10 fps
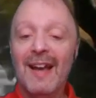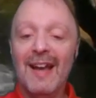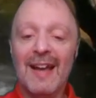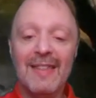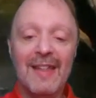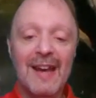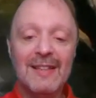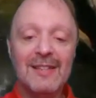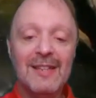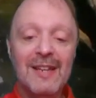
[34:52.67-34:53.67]
And
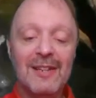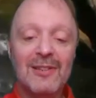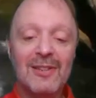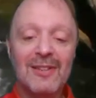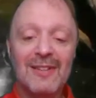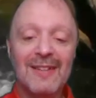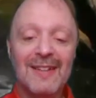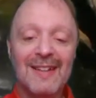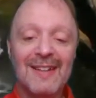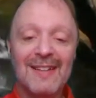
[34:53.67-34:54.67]
that's it.
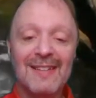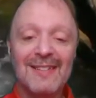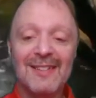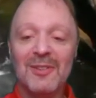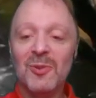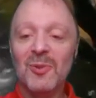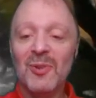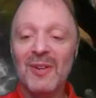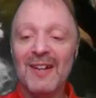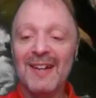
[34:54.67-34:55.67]
So
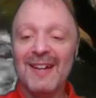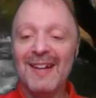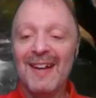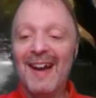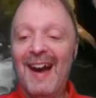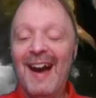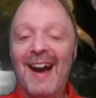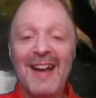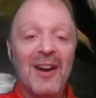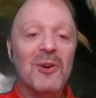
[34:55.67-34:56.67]

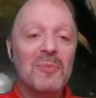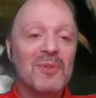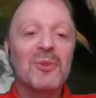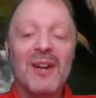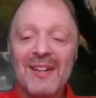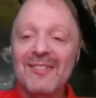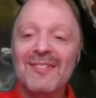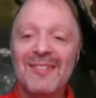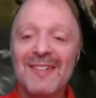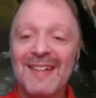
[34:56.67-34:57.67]
I hope you
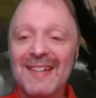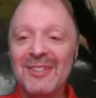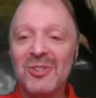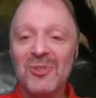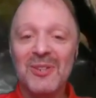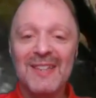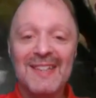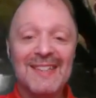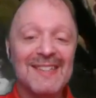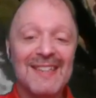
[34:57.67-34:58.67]
have enjoyed
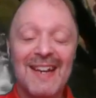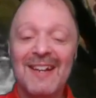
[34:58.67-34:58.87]
this.